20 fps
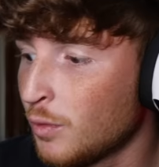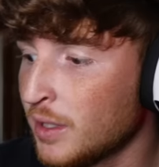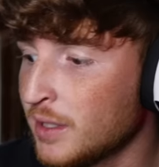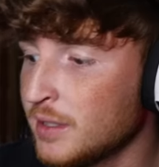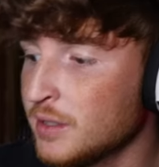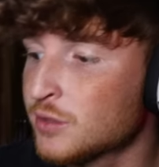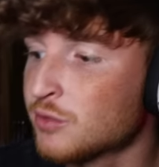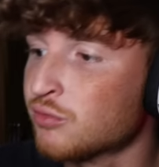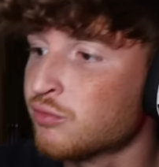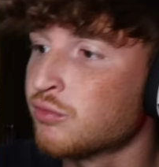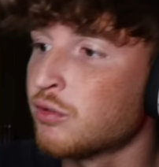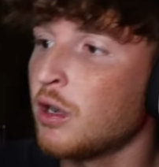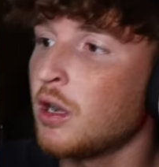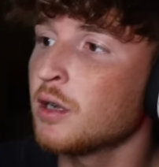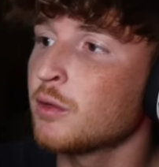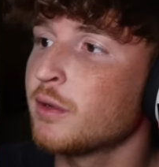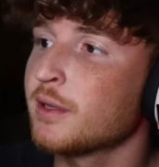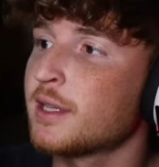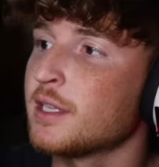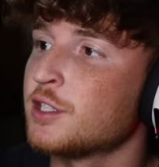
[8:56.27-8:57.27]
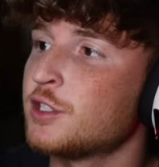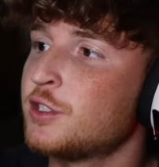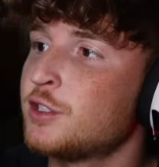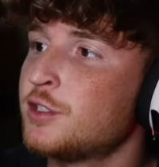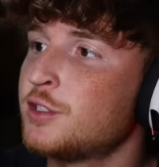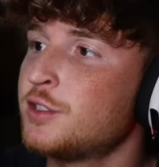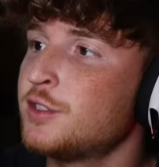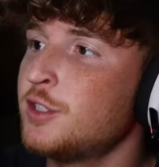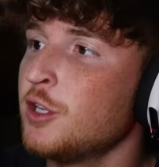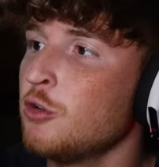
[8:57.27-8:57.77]
What is wrong with this
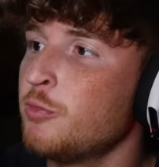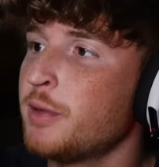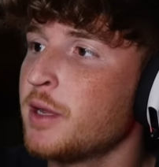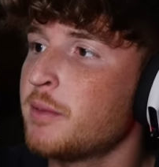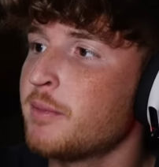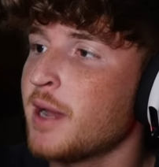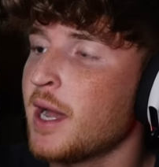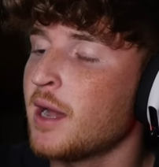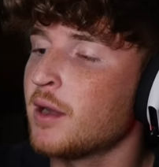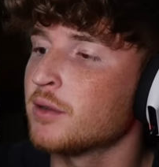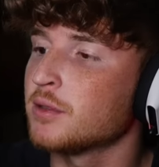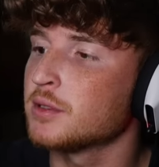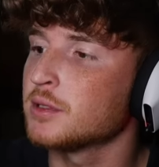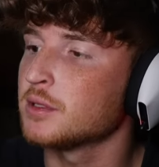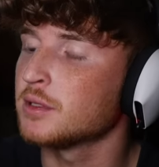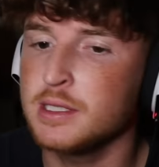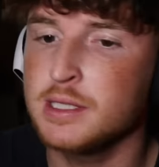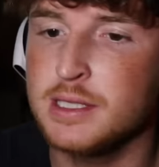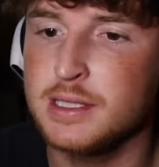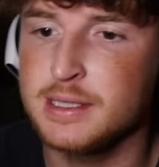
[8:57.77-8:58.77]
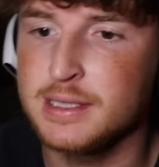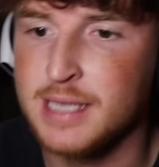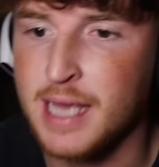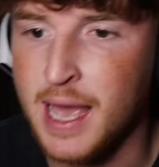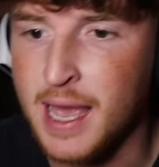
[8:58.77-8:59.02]
stupid mouse? Is it